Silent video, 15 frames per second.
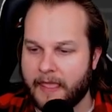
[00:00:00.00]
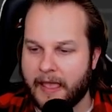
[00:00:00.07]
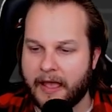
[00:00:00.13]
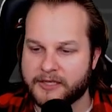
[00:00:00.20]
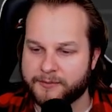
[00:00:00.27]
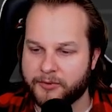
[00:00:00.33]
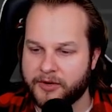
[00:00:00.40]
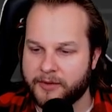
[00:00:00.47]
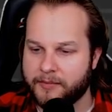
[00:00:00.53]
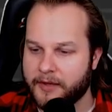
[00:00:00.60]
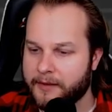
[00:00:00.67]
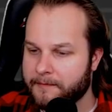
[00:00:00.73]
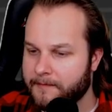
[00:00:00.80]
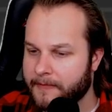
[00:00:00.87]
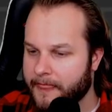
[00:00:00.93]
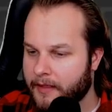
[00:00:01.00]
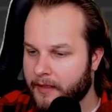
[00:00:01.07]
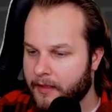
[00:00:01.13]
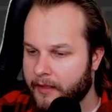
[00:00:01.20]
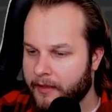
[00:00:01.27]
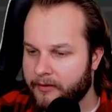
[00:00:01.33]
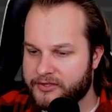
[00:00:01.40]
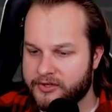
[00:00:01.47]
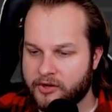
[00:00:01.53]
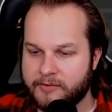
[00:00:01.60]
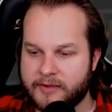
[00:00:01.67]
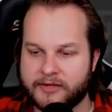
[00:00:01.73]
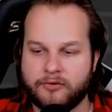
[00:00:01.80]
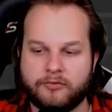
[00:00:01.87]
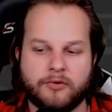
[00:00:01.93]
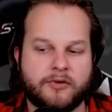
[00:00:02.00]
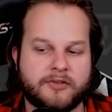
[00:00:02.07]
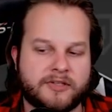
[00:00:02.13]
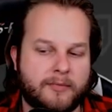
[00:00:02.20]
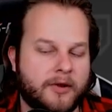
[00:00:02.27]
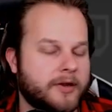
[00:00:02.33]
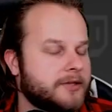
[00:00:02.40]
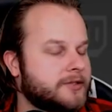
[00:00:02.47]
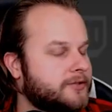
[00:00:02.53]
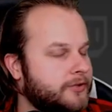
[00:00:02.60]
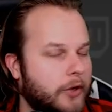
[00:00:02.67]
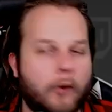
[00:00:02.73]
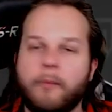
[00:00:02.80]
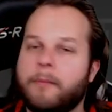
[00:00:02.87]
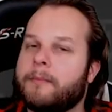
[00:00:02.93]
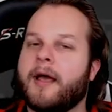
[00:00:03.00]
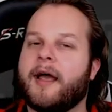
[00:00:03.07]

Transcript: That was pretty big. Because you know about the new roles in Among Us? Nope.